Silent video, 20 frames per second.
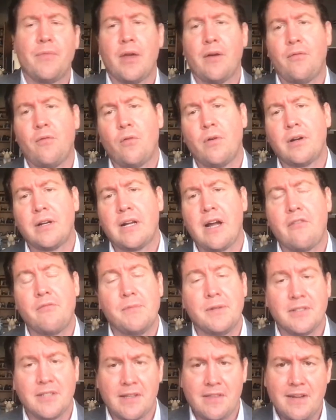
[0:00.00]
foreign
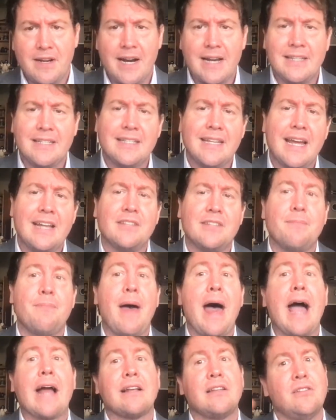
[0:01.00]
governments like the United States
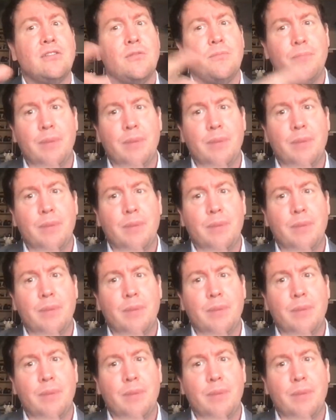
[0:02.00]
back to